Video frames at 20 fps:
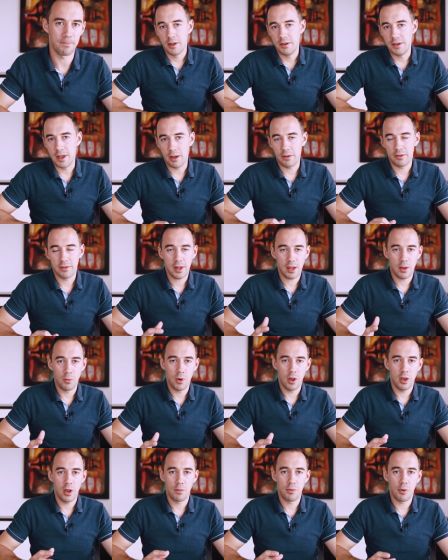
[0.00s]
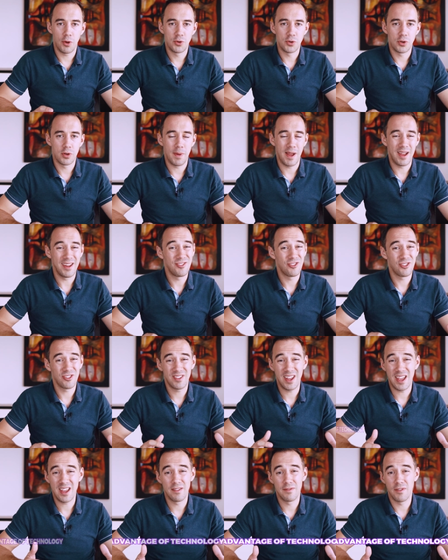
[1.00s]
Now, the second one that I'll probably talk about is just
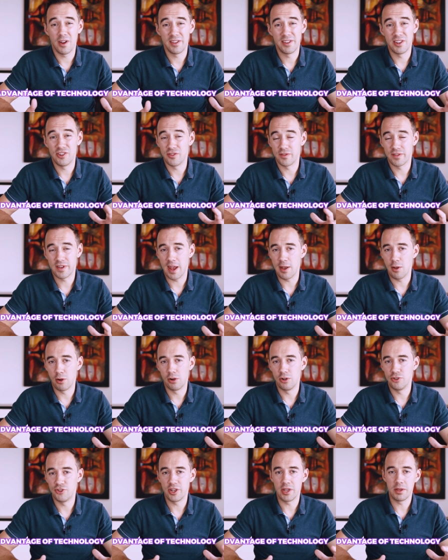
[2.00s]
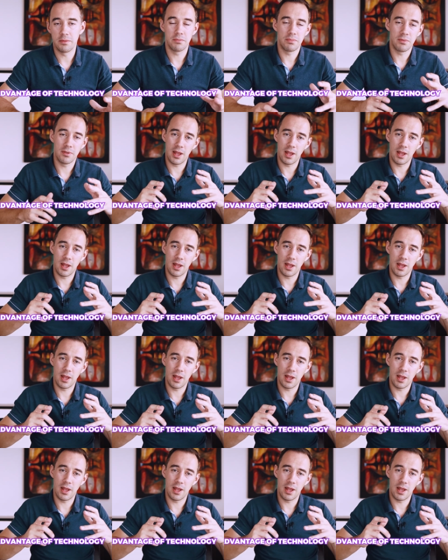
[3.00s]
take advantage of technology.